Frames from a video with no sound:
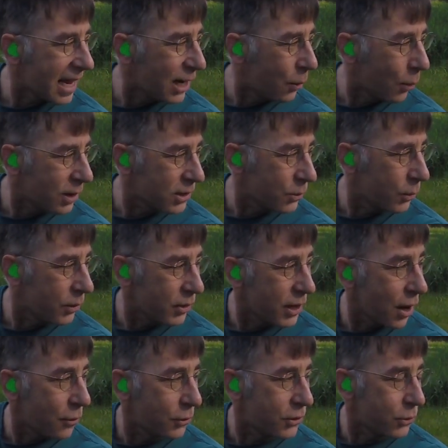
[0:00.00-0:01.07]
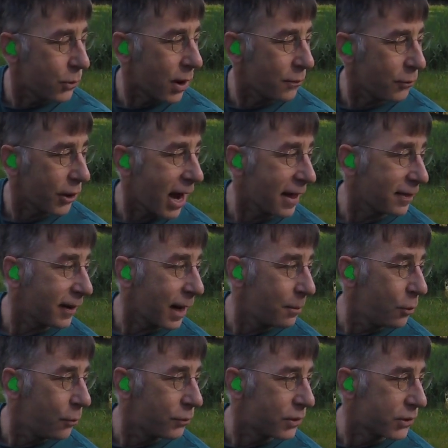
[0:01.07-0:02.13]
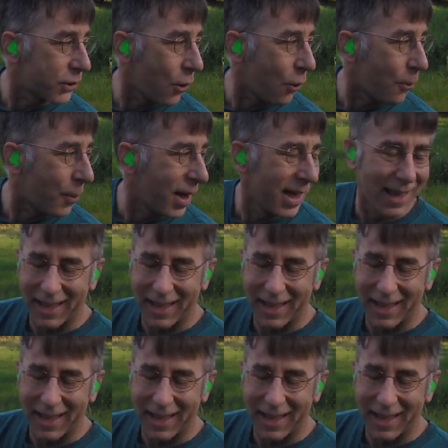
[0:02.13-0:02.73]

and it wasn't with the other 2. I forgot that I moved the scope.